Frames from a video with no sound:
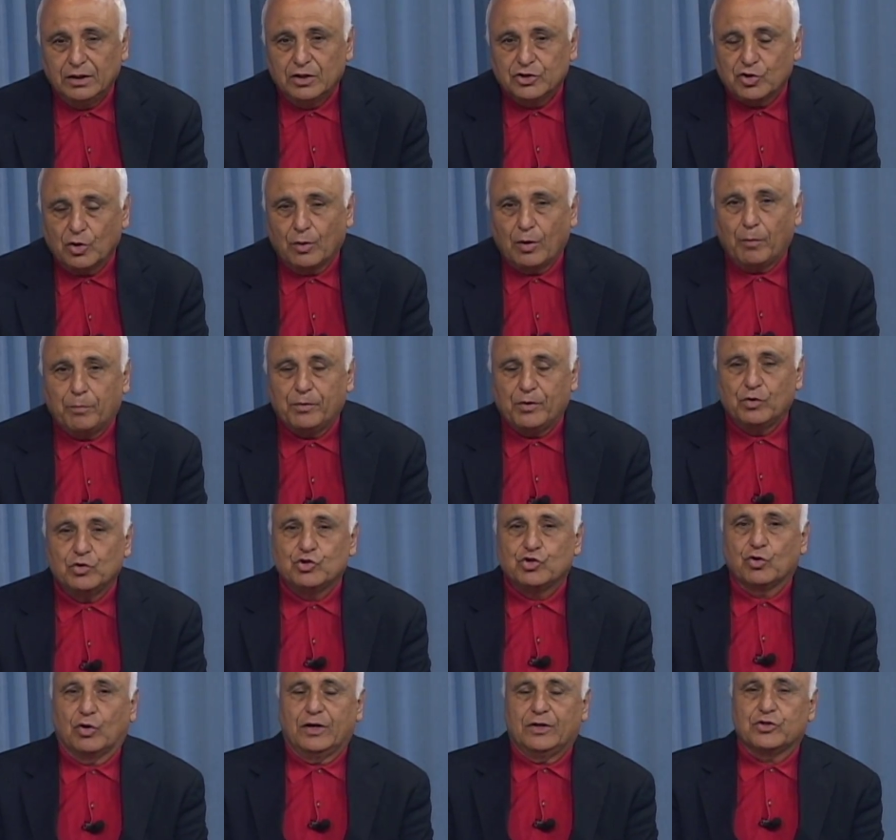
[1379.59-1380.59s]
So I hope you
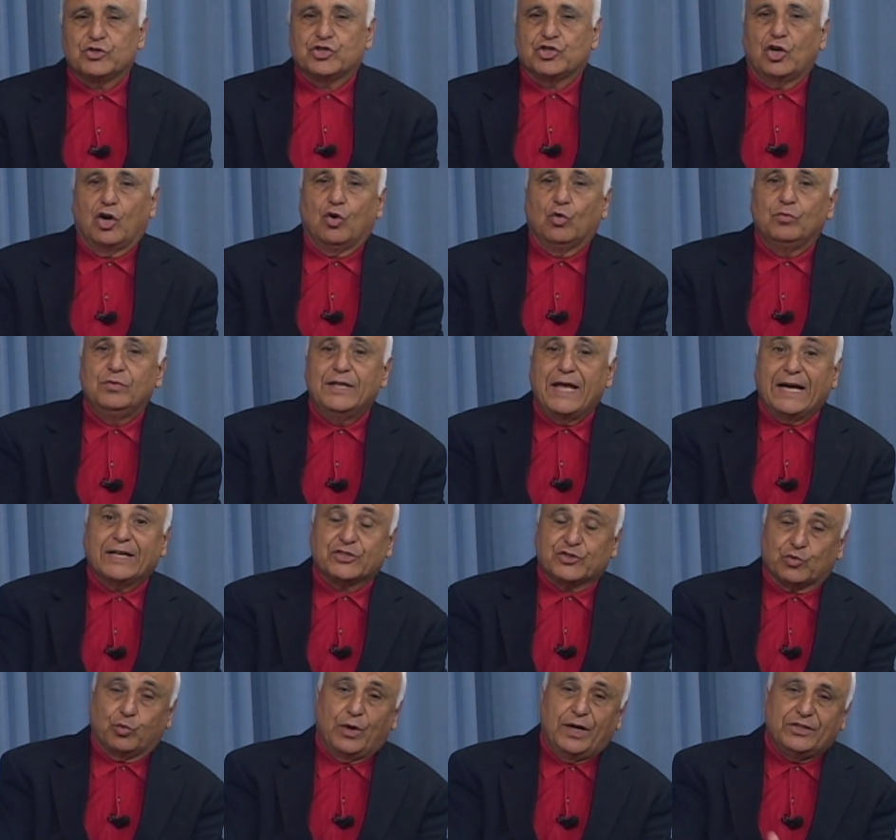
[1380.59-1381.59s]
enjoy the show.
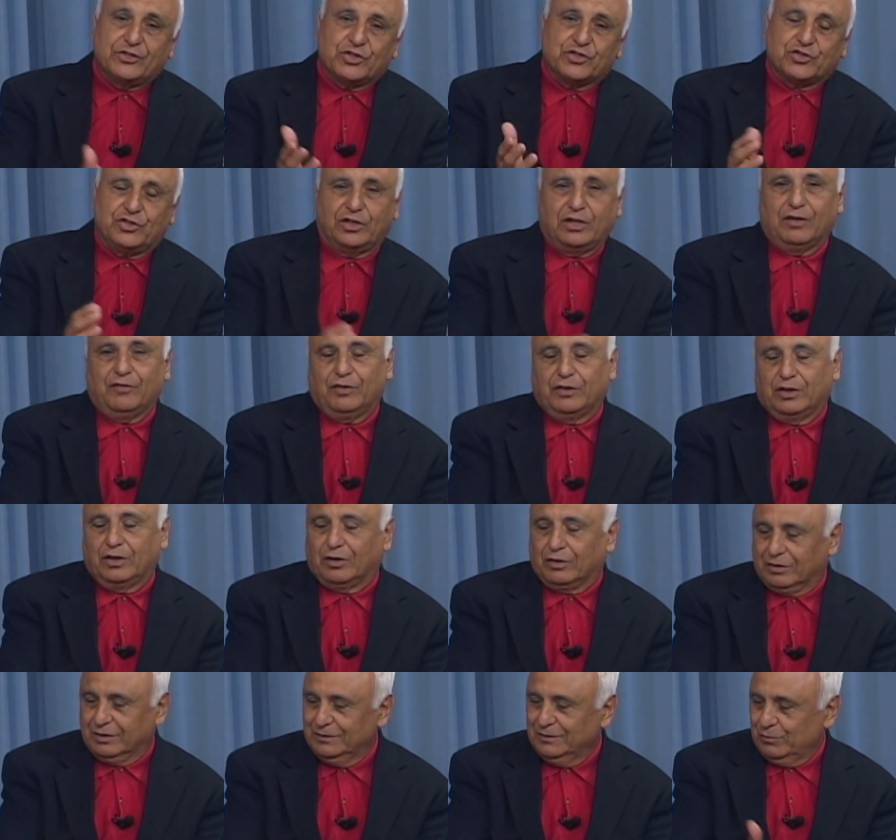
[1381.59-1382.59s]
Next week, just to give a
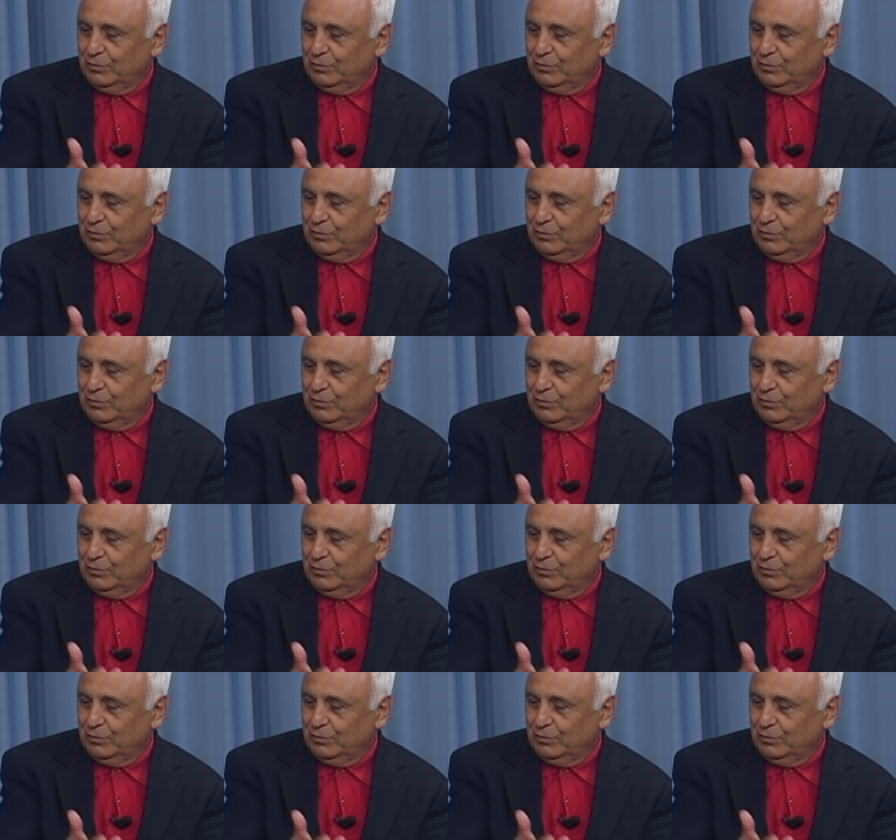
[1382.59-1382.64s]
little,